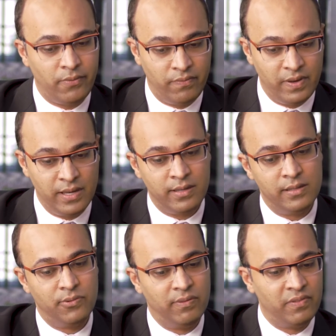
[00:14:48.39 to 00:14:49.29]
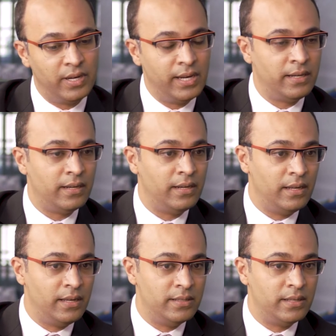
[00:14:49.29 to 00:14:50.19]
vehicles we've created
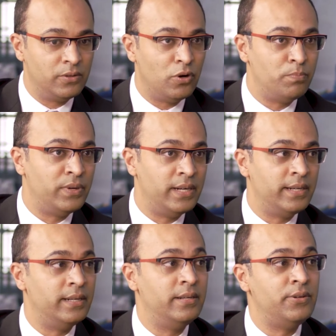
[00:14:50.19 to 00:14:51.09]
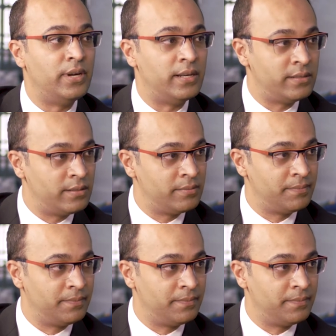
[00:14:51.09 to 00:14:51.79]
is a corporated trust,